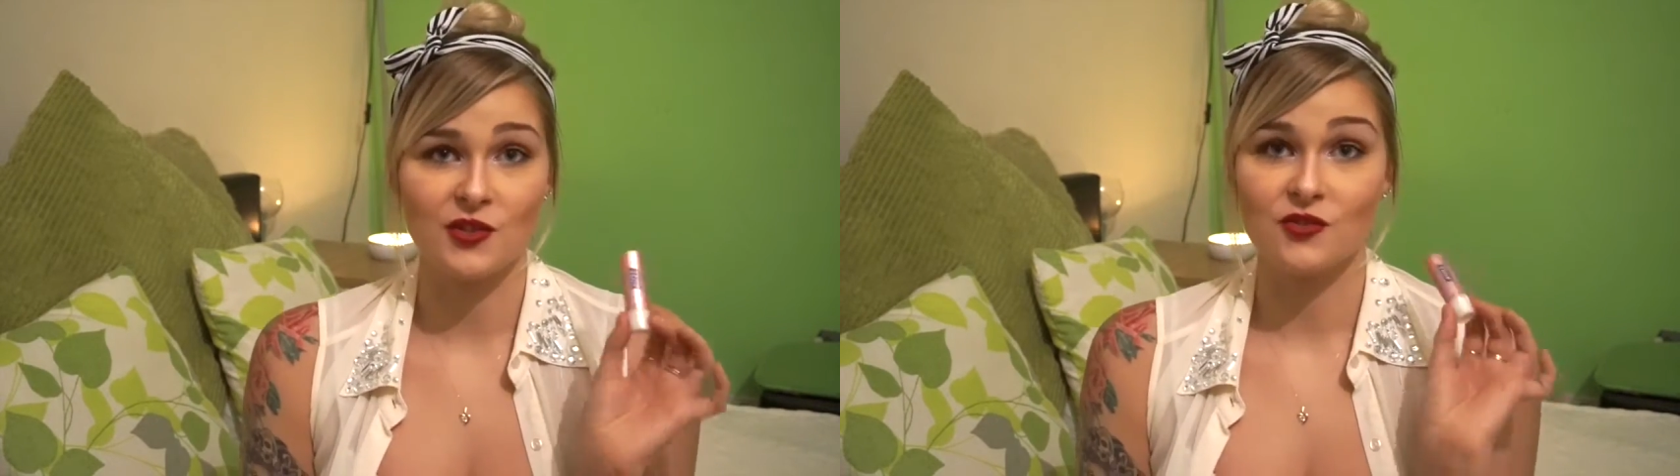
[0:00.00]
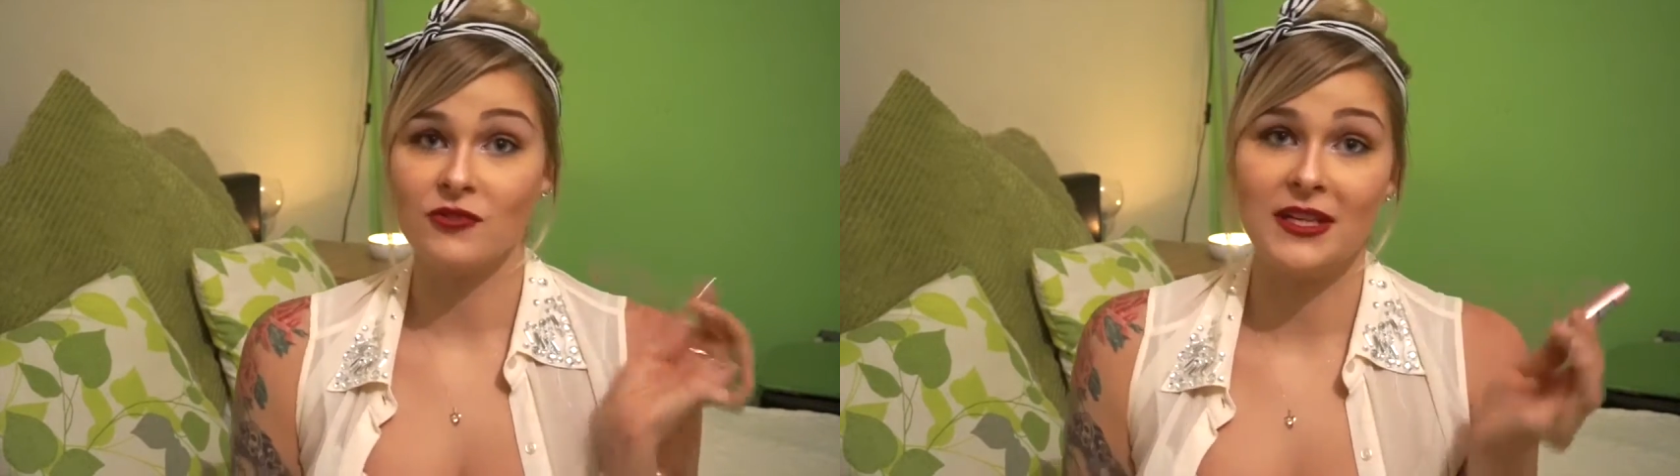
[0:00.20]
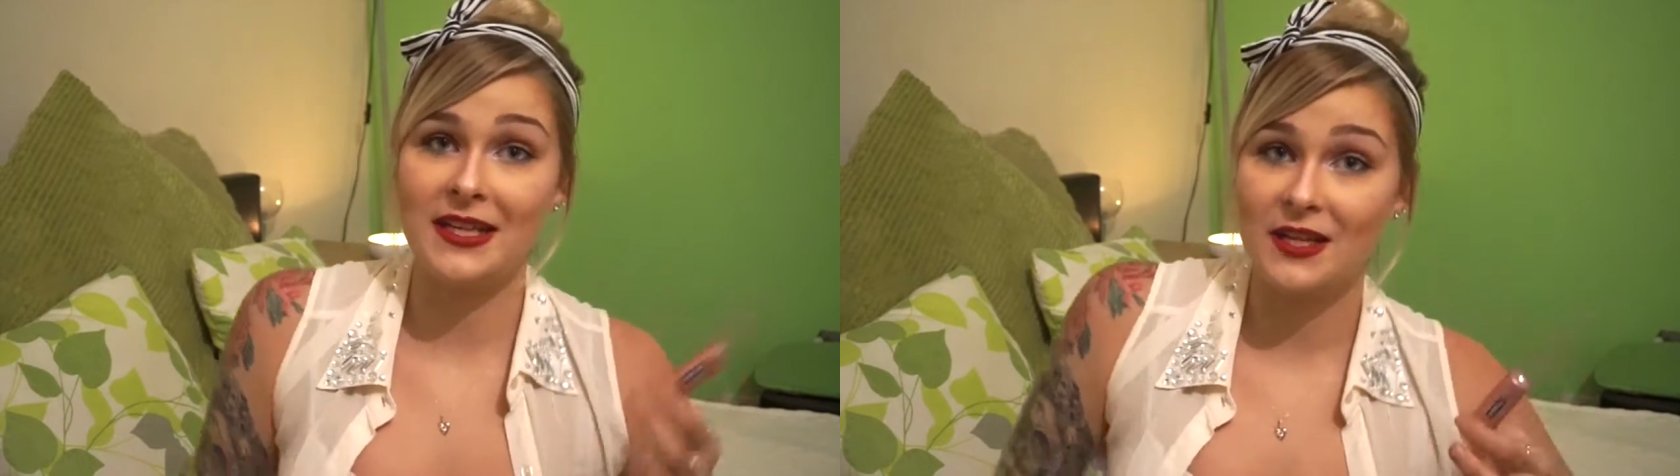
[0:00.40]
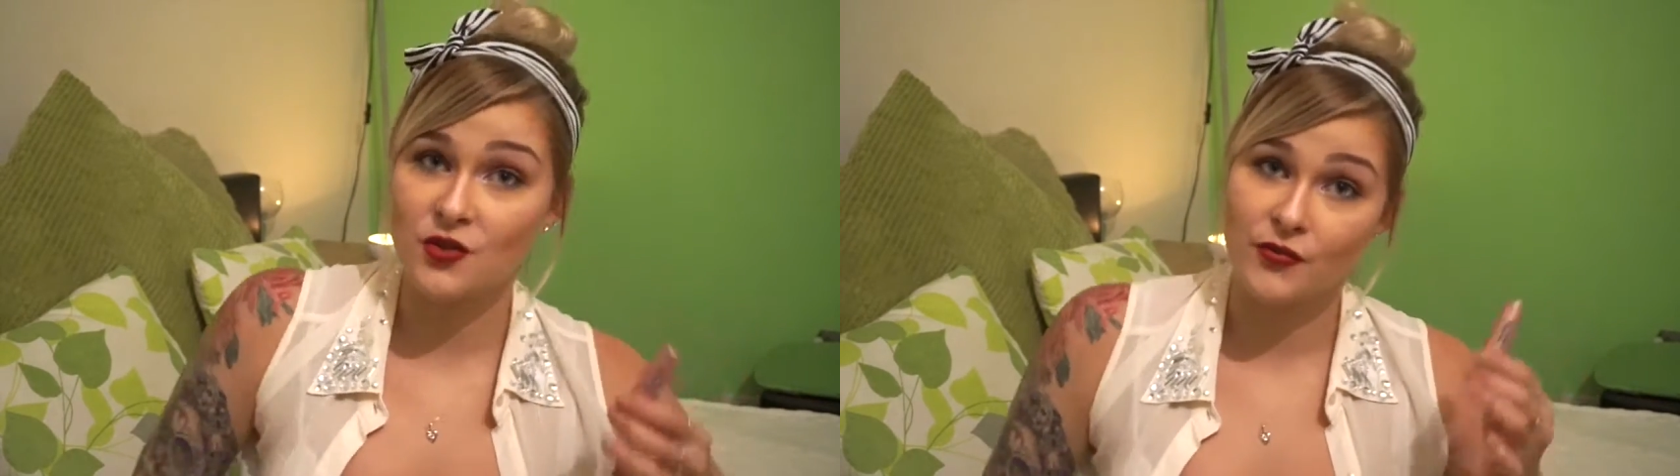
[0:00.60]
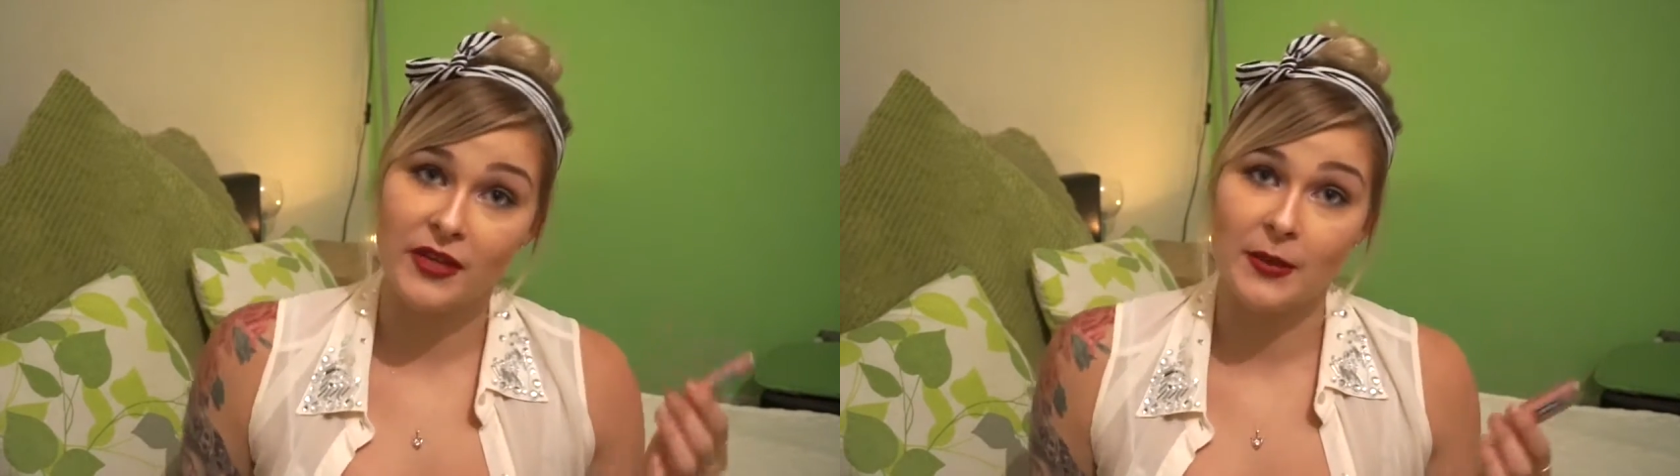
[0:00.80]
looks really
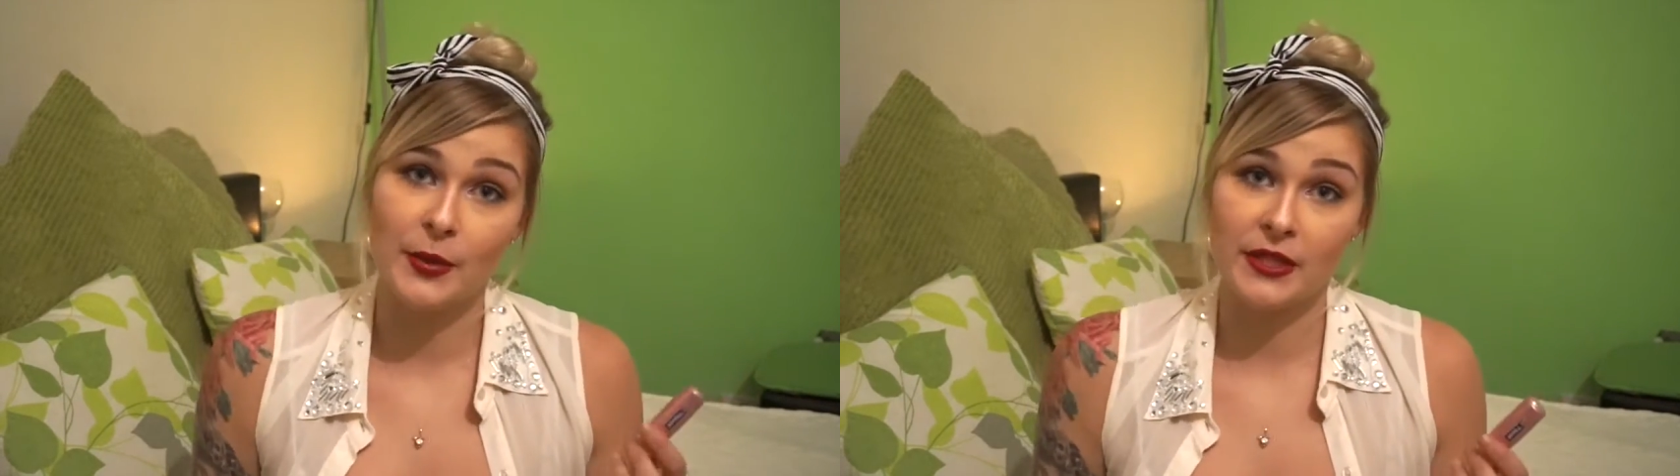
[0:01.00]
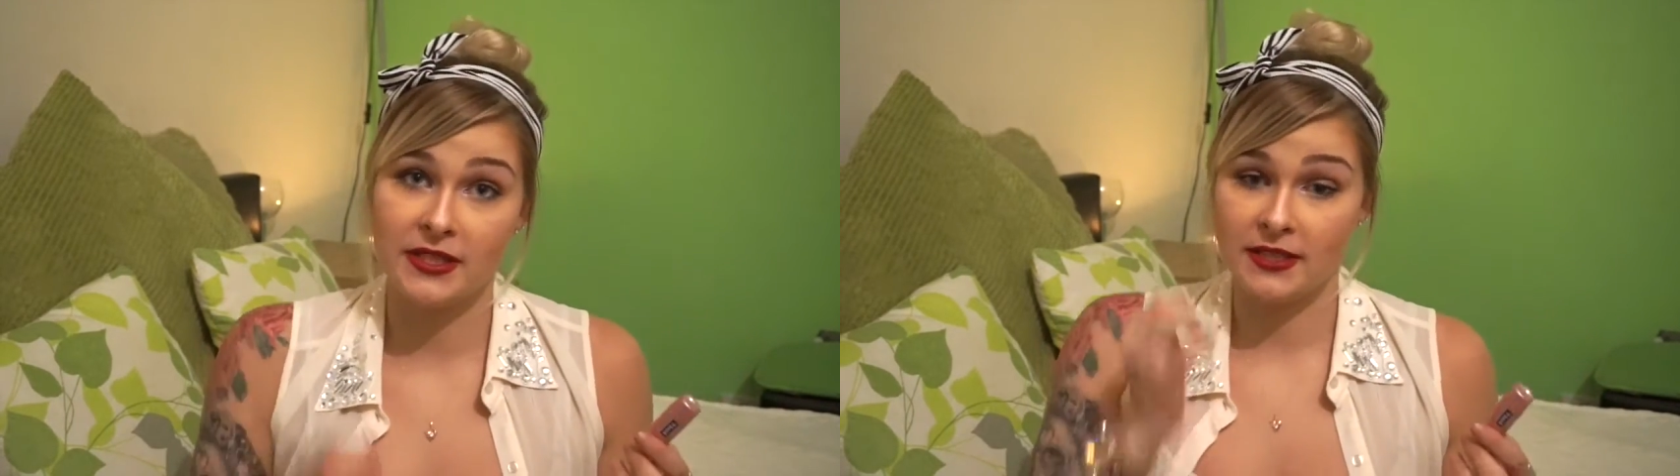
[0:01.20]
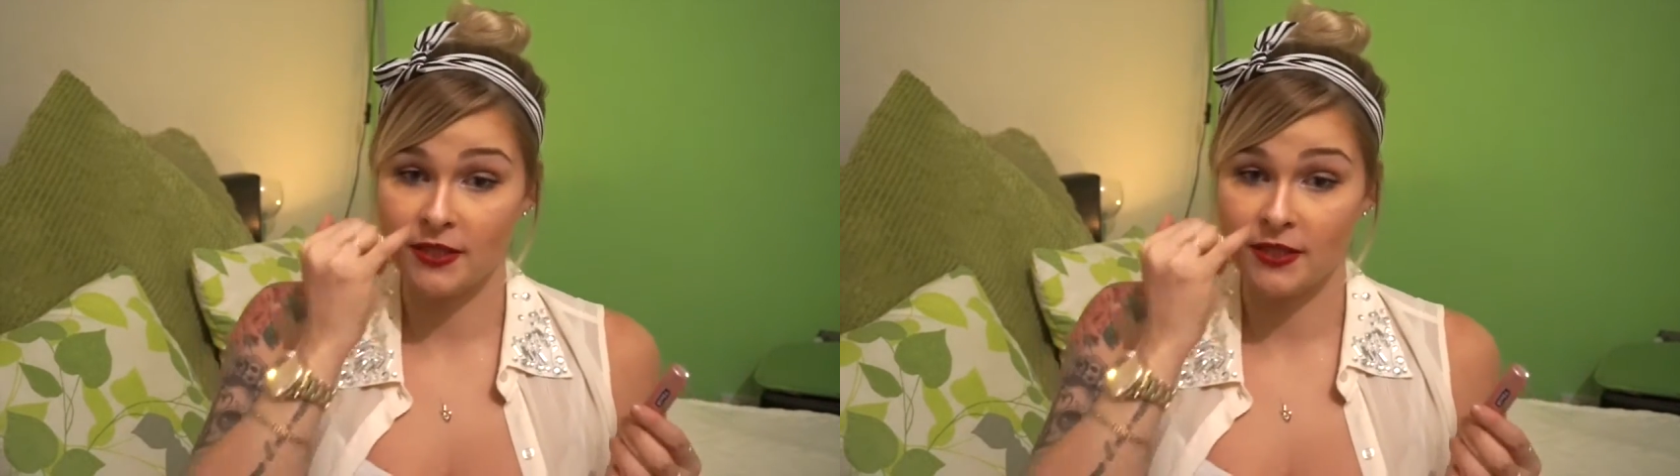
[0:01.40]
natural and really pretty.